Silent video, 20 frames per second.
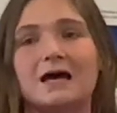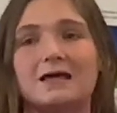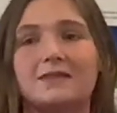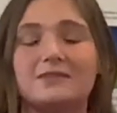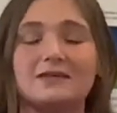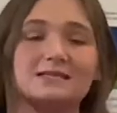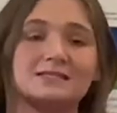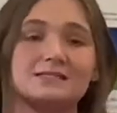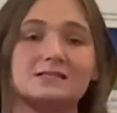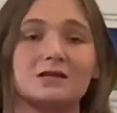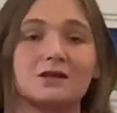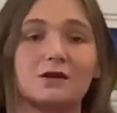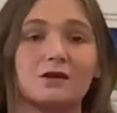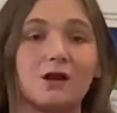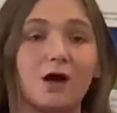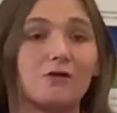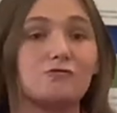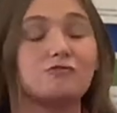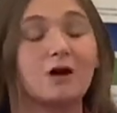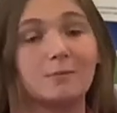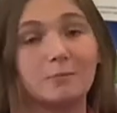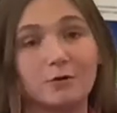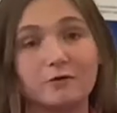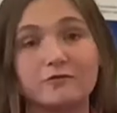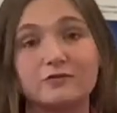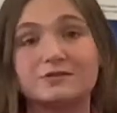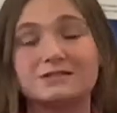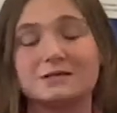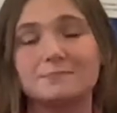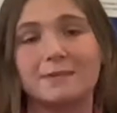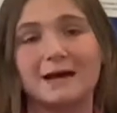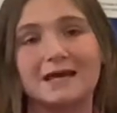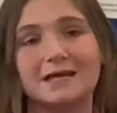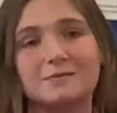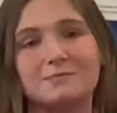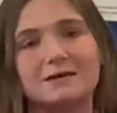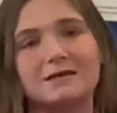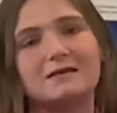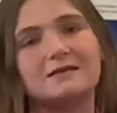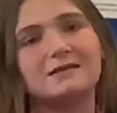this is going to like rub off onto
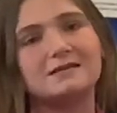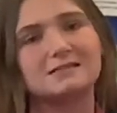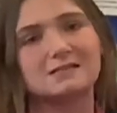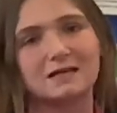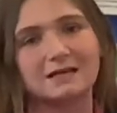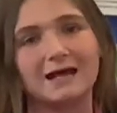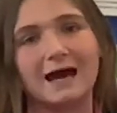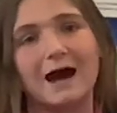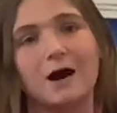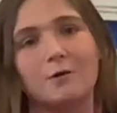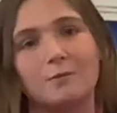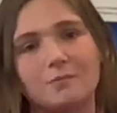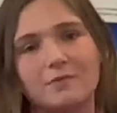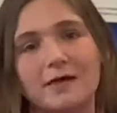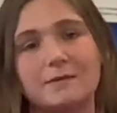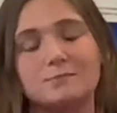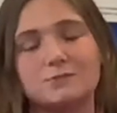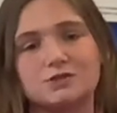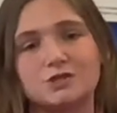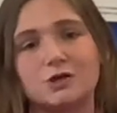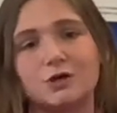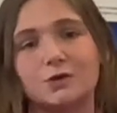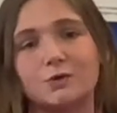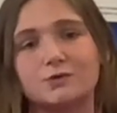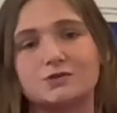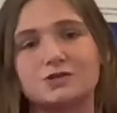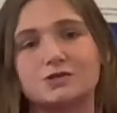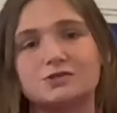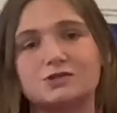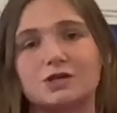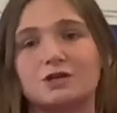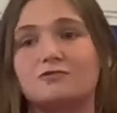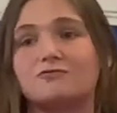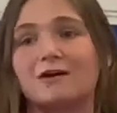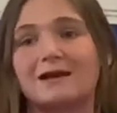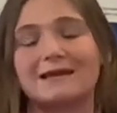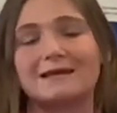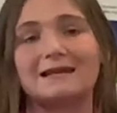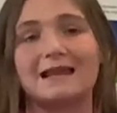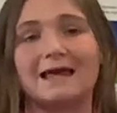baby, and it's going to help them too. So it's going to
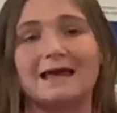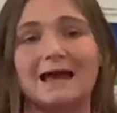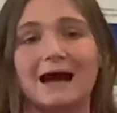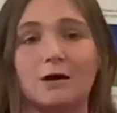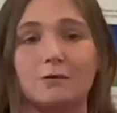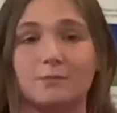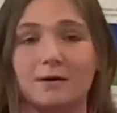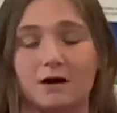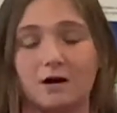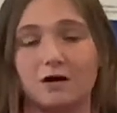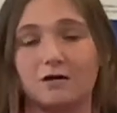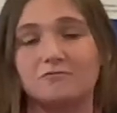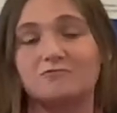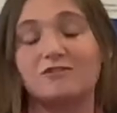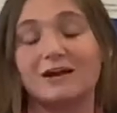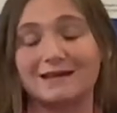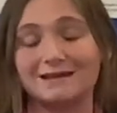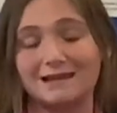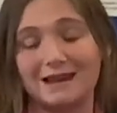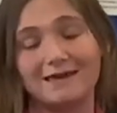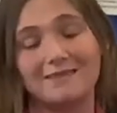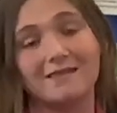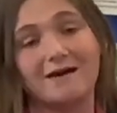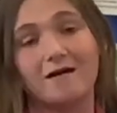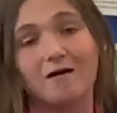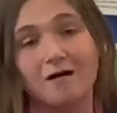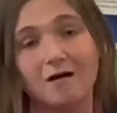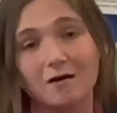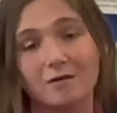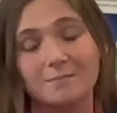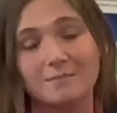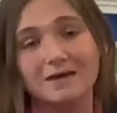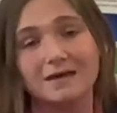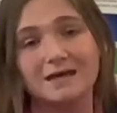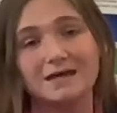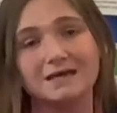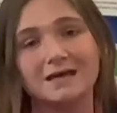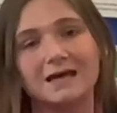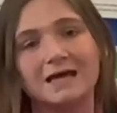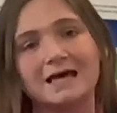help regulate their
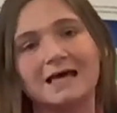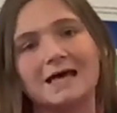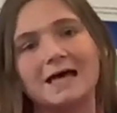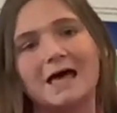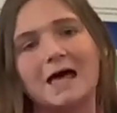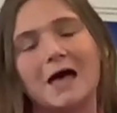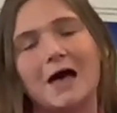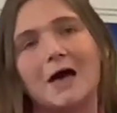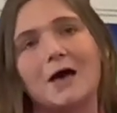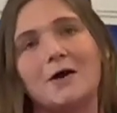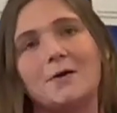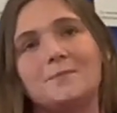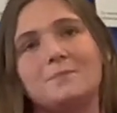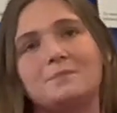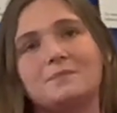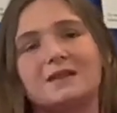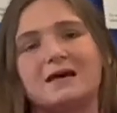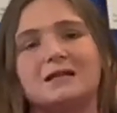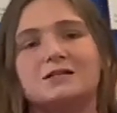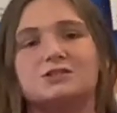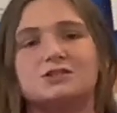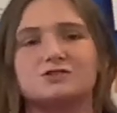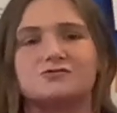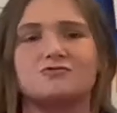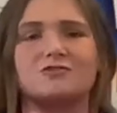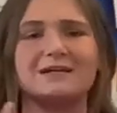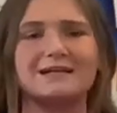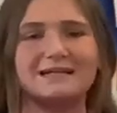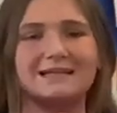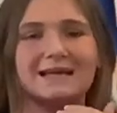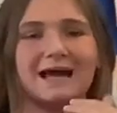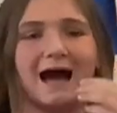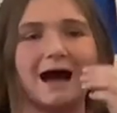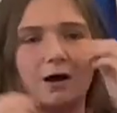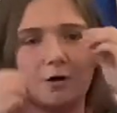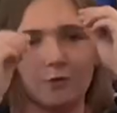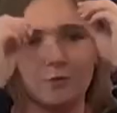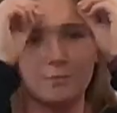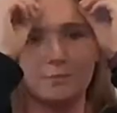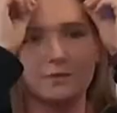heartbeat, and just really
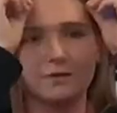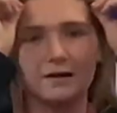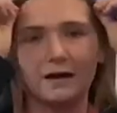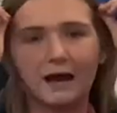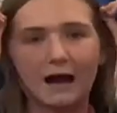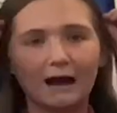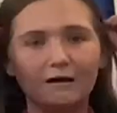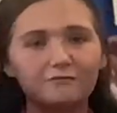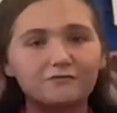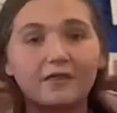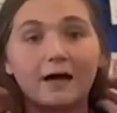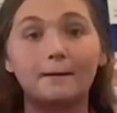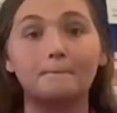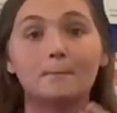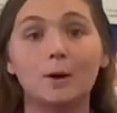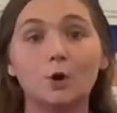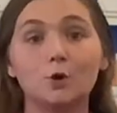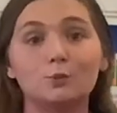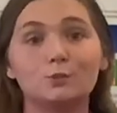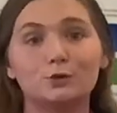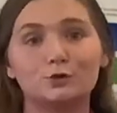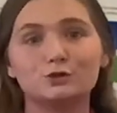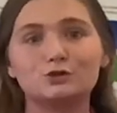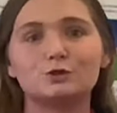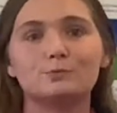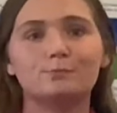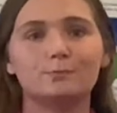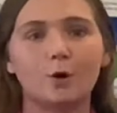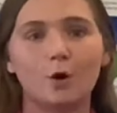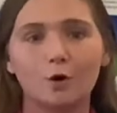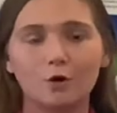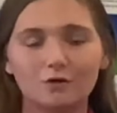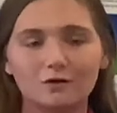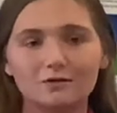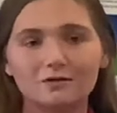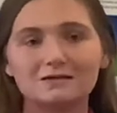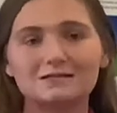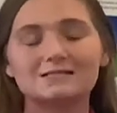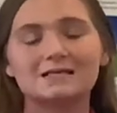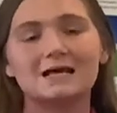help have that moment to
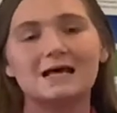bond,